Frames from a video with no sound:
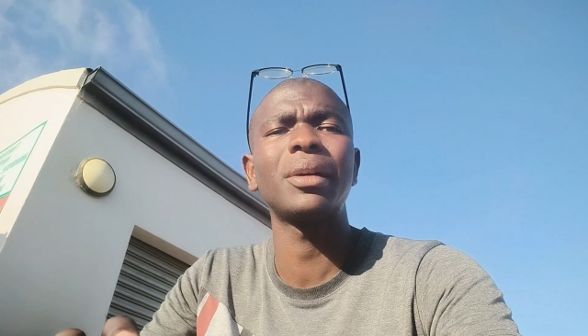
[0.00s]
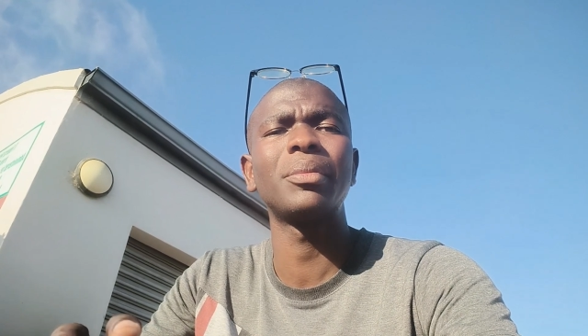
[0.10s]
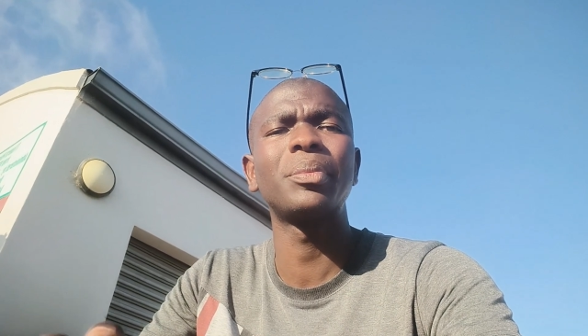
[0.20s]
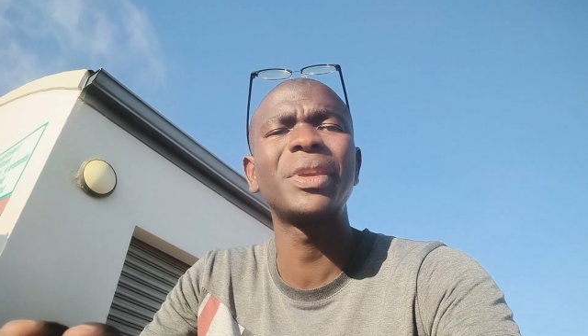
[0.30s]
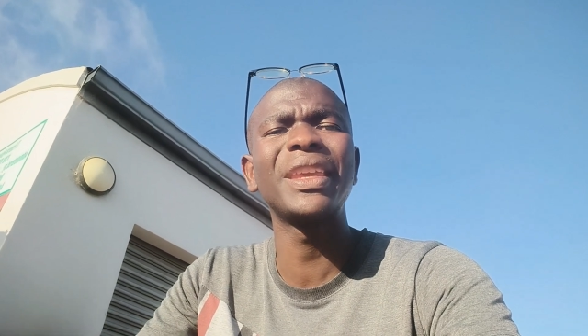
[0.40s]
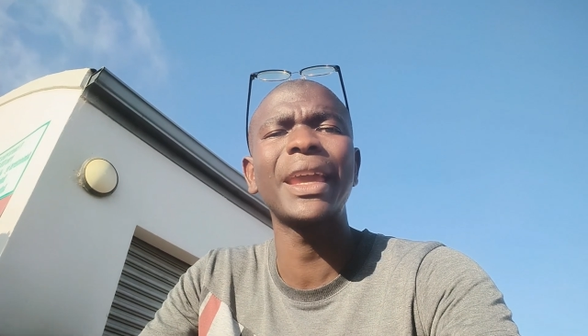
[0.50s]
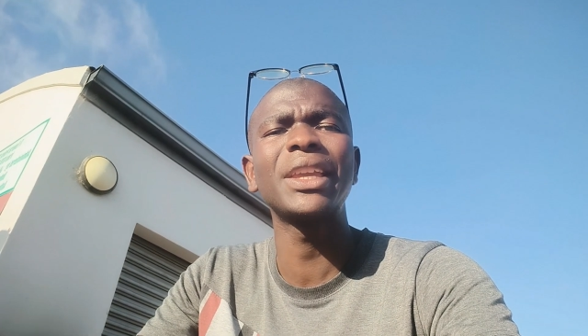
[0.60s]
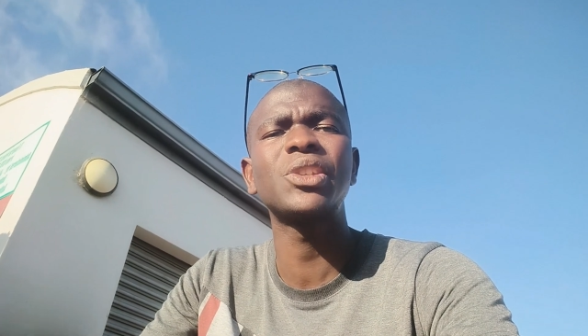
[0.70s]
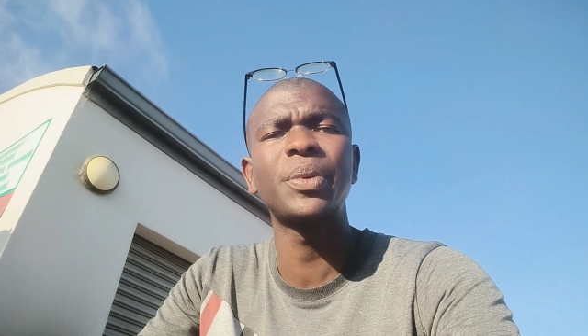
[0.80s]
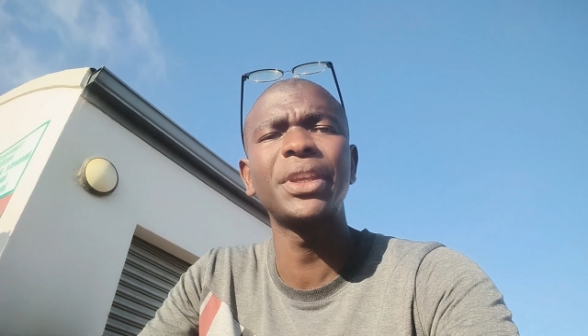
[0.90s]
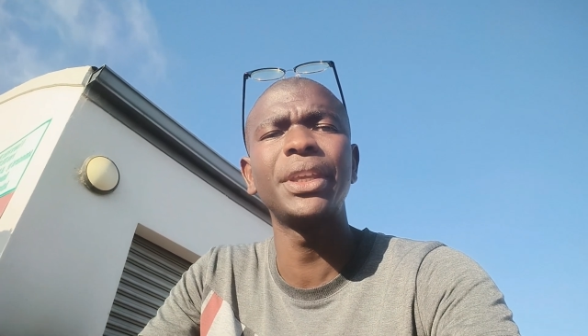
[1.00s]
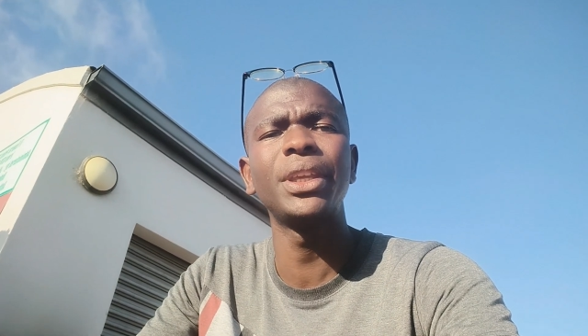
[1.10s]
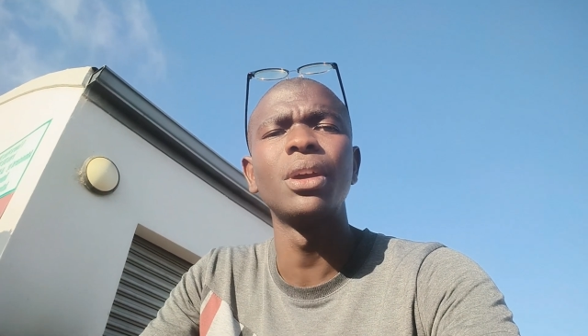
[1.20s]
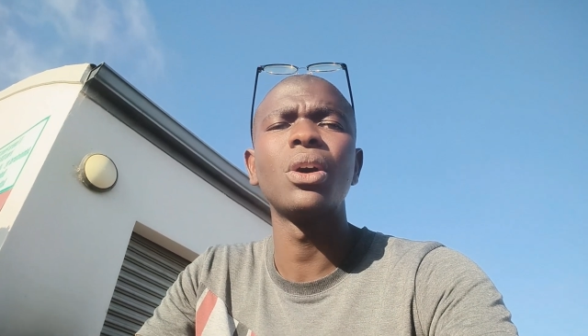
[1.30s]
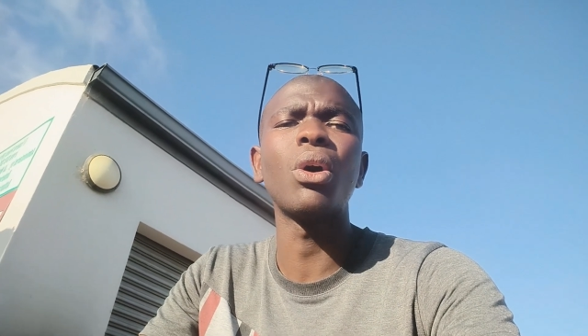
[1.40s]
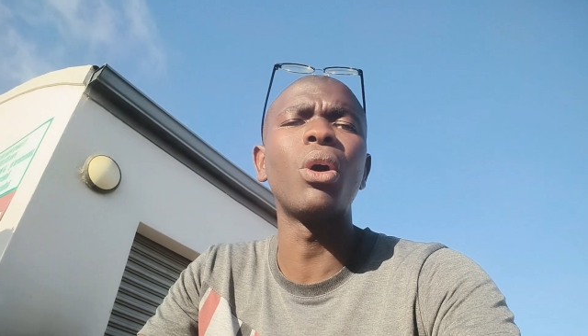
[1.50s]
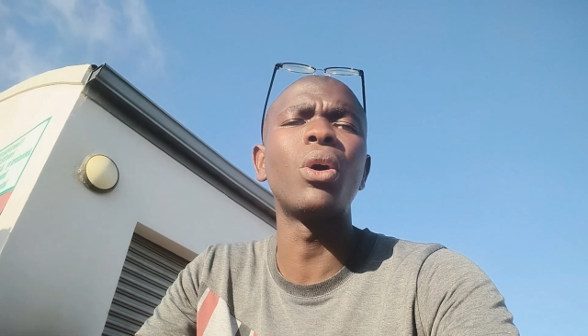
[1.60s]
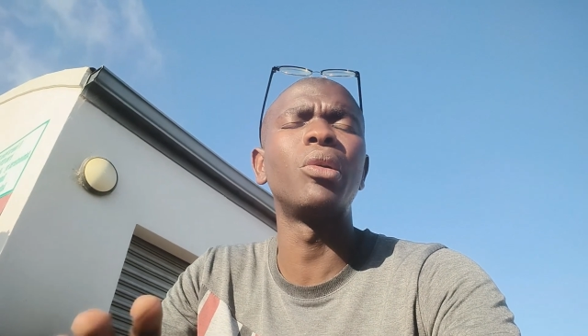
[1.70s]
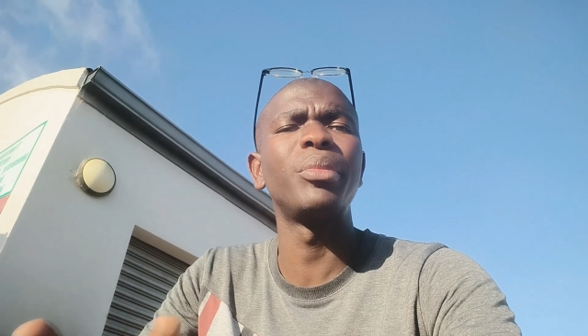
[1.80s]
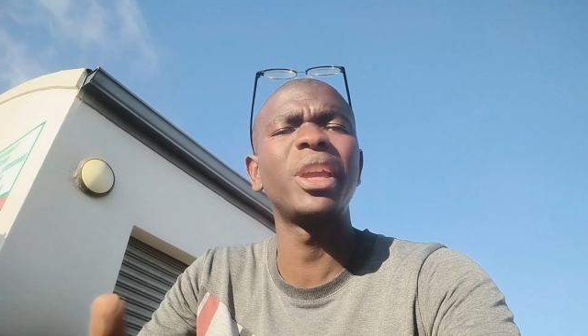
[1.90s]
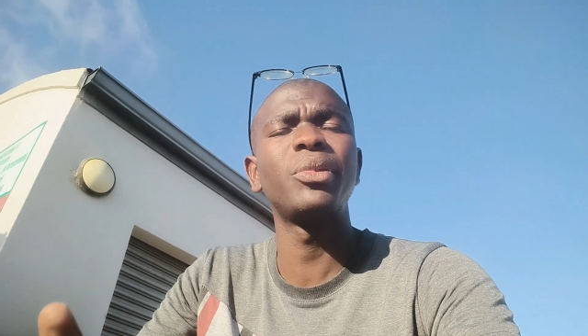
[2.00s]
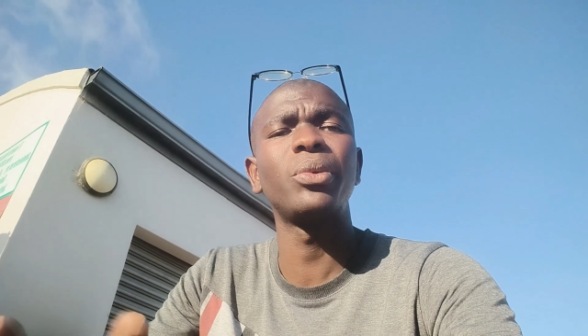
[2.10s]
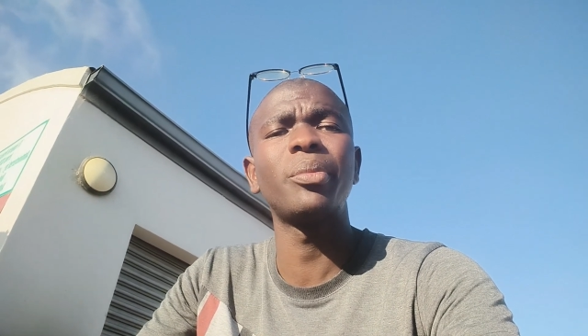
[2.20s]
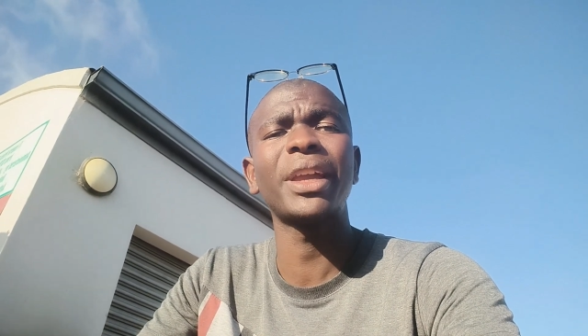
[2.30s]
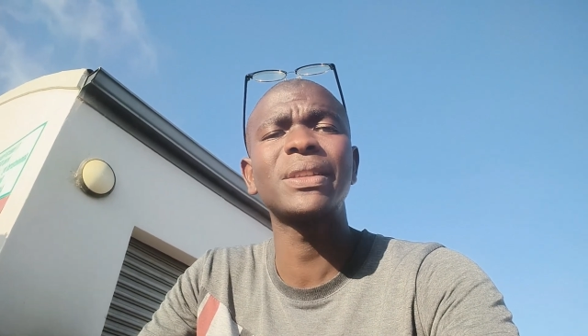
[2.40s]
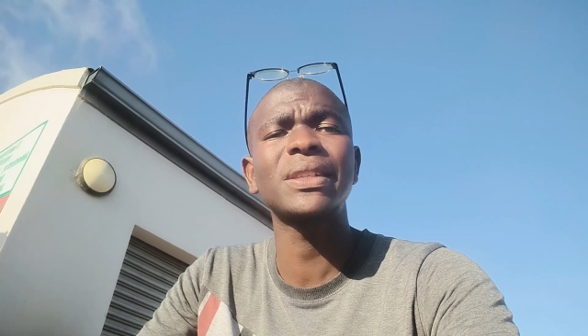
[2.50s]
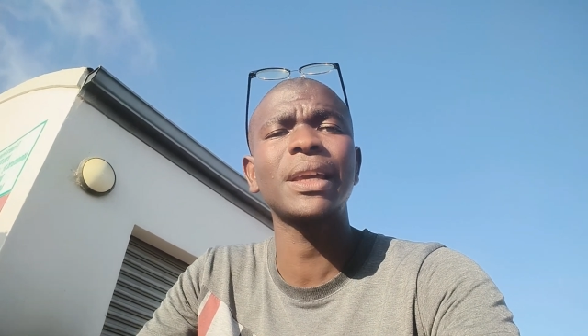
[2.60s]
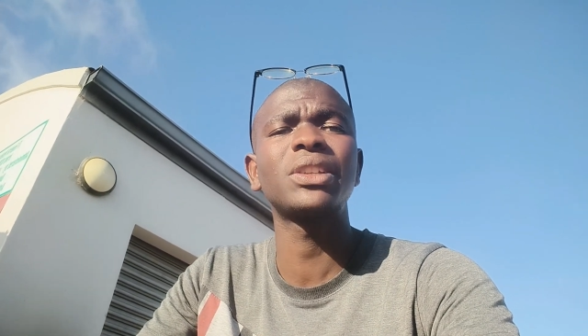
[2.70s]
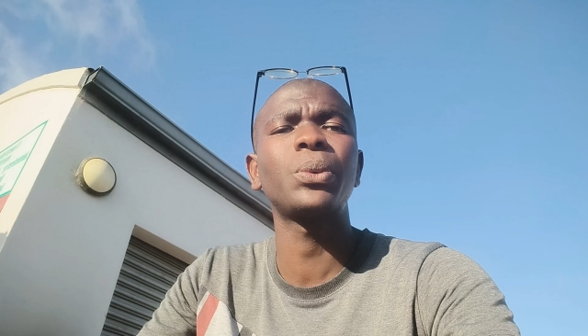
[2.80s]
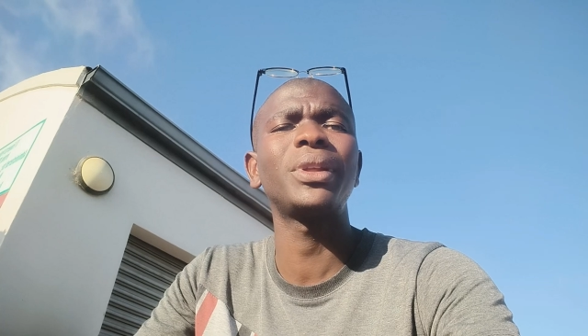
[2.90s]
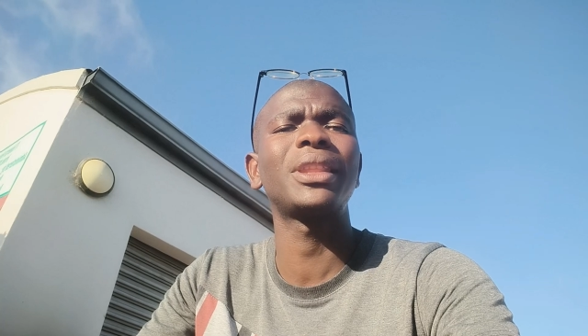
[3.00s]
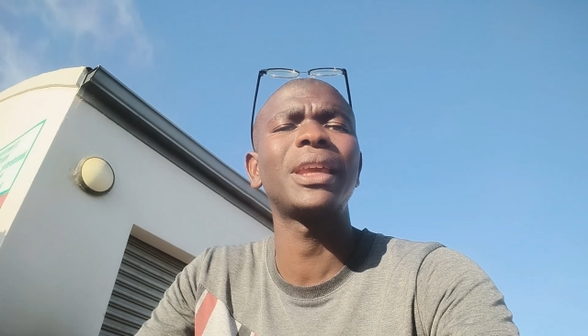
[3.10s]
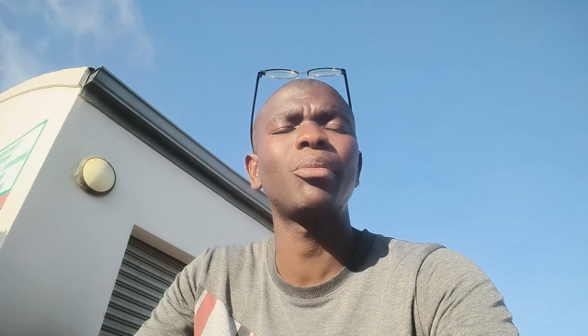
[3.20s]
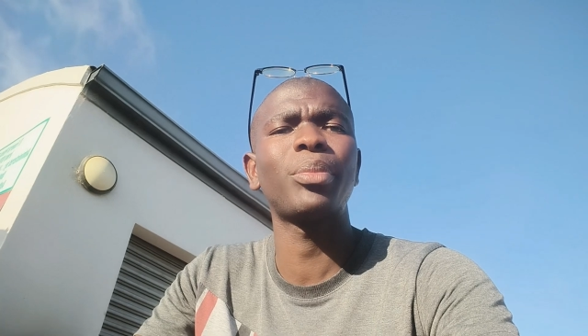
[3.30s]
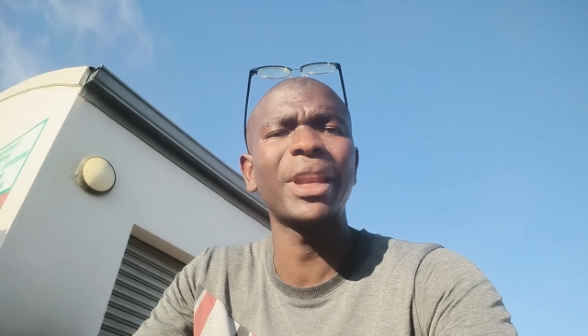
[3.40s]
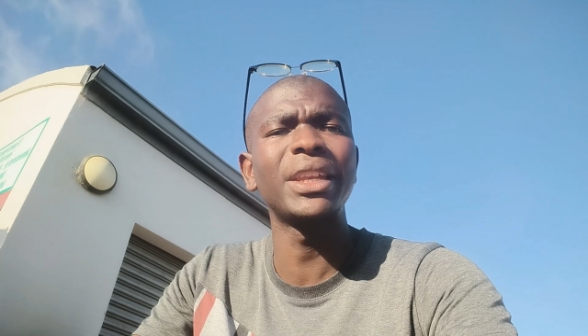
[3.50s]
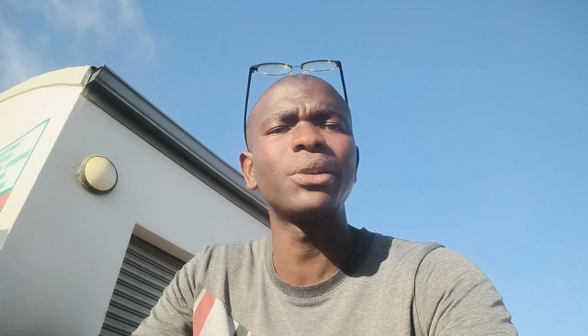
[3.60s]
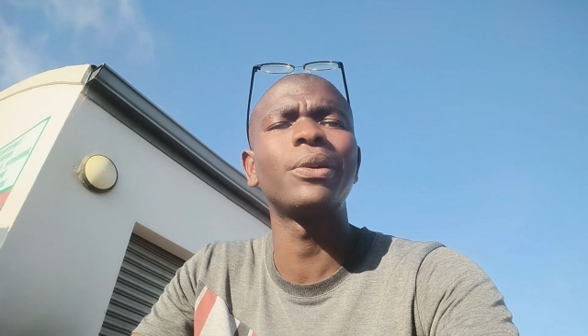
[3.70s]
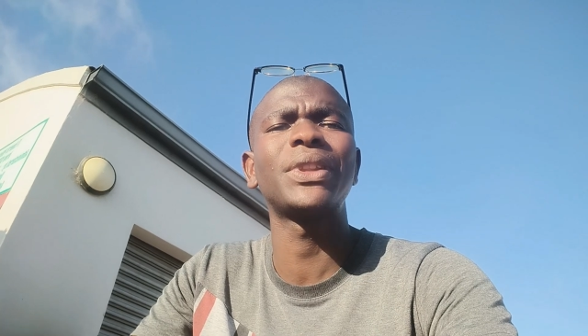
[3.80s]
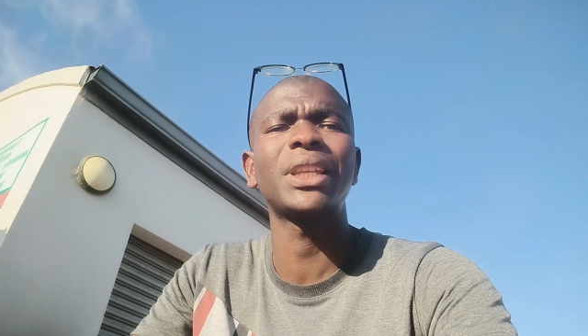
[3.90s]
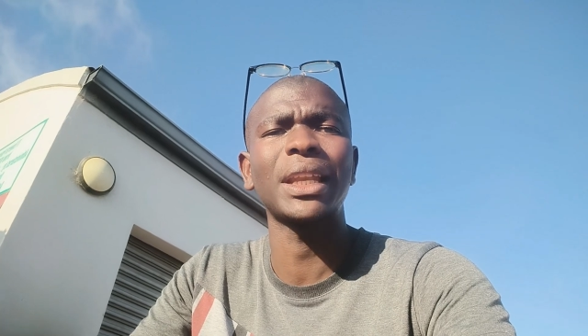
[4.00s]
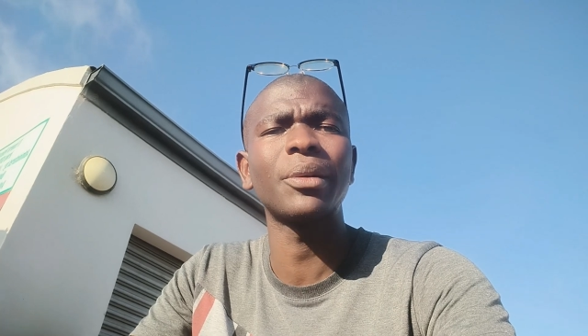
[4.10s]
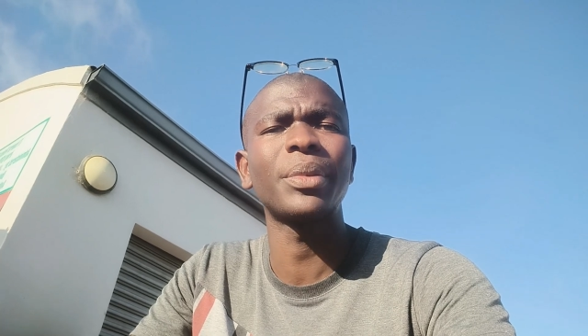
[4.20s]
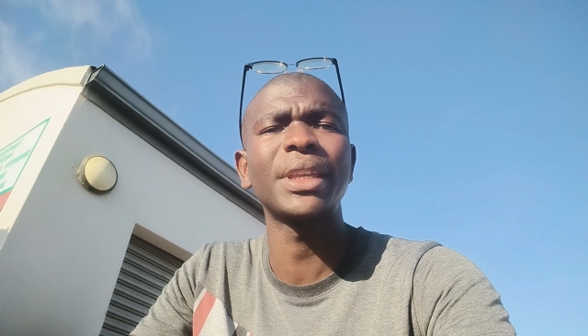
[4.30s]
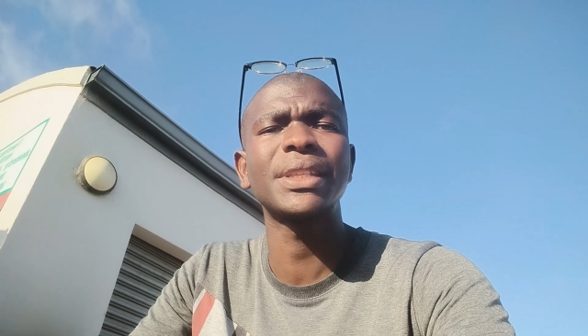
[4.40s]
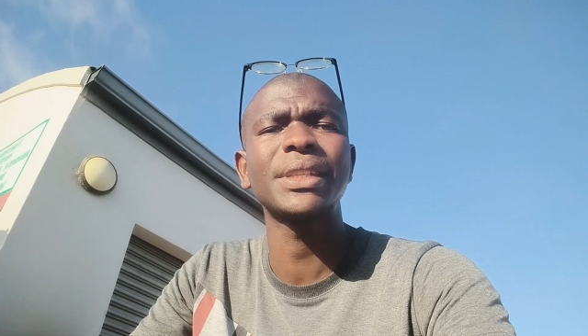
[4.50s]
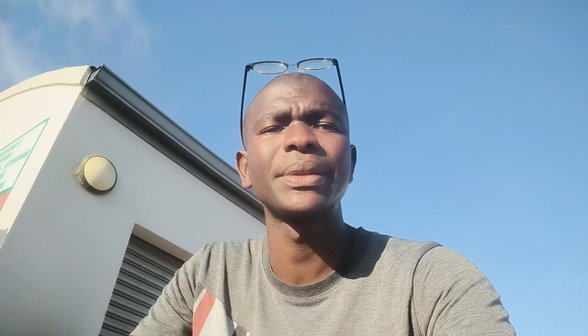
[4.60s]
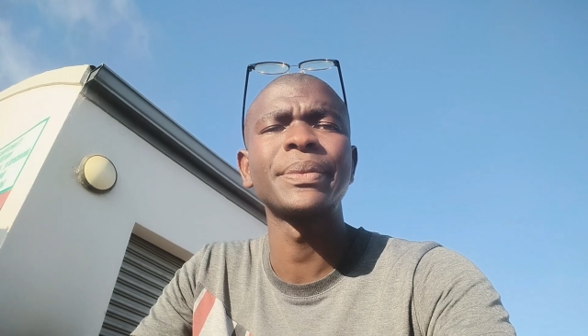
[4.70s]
PHP, or maybe we might start with the planning of the database